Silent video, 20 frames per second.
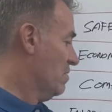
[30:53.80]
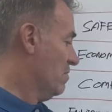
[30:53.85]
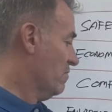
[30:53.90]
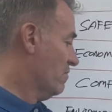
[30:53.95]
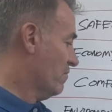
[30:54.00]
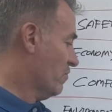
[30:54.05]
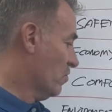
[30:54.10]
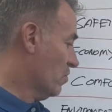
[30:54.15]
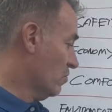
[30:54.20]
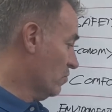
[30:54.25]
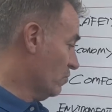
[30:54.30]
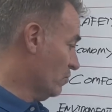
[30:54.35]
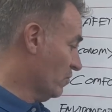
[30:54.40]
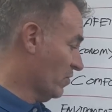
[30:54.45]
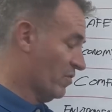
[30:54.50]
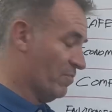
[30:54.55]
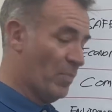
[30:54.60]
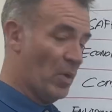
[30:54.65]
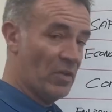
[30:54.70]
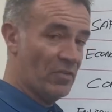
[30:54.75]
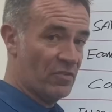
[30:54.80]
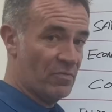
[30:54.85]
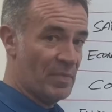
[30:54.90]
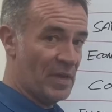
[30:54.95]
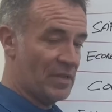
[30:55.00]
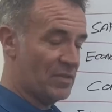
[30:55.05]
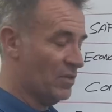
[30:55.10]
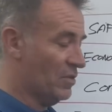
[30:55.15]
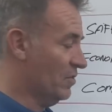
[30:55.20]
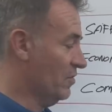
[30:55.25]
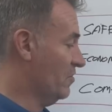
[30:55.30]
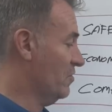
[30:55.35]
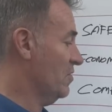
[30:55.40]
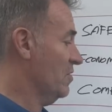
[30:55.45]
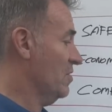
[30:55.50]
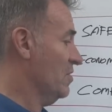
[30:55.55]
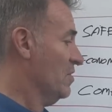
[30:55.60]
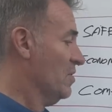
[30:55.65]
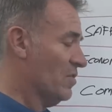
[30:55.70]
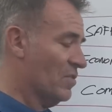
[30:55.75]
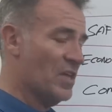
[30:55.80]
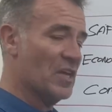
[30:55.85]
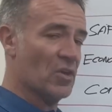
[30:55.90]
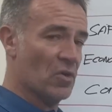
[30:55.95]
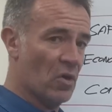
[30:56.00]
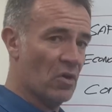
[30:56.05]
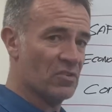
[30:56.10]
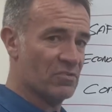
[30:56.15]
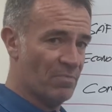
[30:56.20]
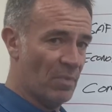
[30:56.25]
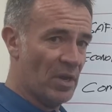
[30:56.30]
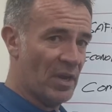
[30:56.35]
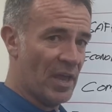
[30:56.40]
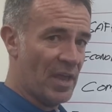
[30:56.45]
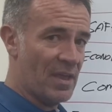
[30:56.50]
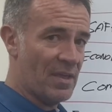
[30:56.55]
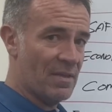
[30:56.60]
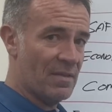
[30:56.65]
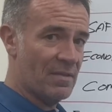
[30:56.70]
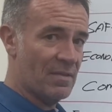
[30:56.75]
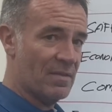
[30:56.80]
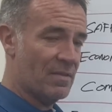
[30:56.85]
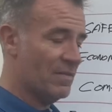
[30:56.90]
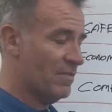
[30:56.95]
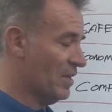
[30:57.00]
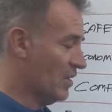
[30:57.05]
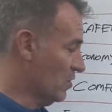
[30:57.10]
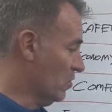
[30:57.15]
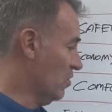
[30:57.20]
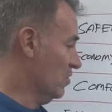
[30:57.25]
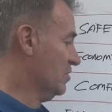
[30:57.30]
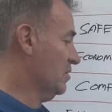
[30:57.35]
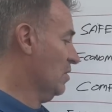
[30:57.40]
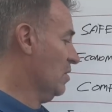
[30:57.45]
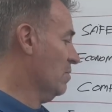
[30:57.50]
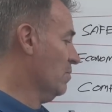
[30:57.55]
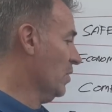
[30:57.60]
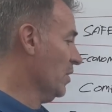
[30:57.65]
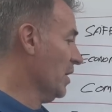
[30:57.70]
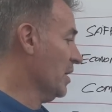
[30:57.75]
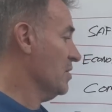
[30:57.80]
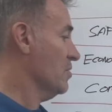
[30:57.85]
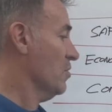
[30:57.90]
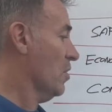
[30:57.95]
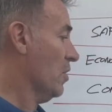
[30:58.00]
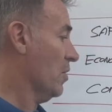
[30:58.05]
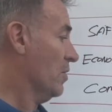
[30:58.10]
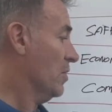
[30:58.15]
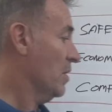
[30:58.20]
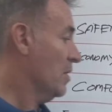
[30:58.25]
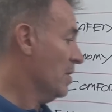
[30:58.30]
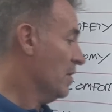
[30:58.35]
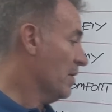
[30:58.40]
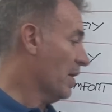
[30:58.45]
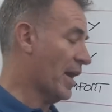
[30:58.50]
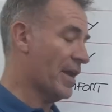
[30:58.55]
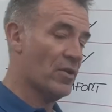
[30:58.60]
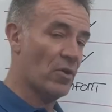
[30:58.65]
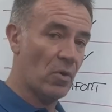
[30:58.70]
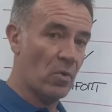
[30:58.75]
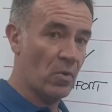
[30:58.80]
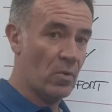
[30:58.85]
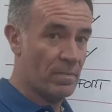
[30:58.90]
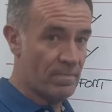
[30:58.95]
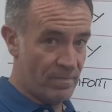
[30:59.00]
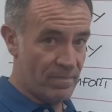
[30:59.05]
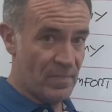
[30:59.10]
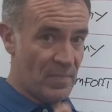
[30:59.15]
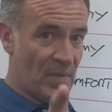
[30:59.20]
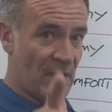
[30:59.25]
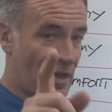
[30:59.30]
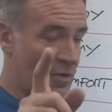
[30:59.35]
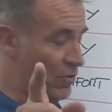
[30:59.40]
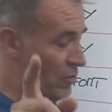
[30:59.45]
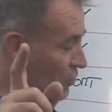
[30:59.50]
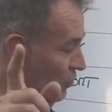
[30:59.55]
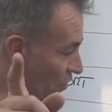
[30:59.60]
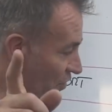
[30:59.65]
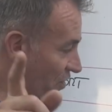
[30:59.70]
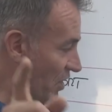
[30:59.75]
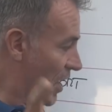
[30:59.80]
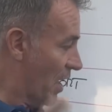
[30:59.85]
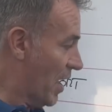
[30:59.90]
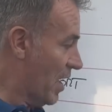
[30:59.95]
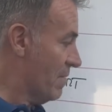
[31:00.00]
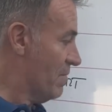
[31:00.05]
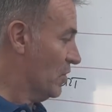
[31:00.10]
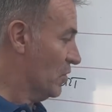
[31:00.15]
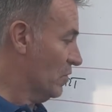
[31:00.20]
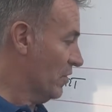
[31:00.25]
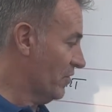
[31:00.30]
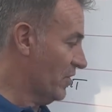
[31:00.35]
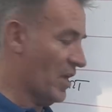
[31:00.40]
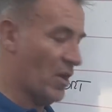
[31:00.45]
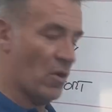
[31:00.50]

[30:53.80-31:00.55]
for response maintenance, they cost money. They cost a lot of money. Now, I know you're going to say,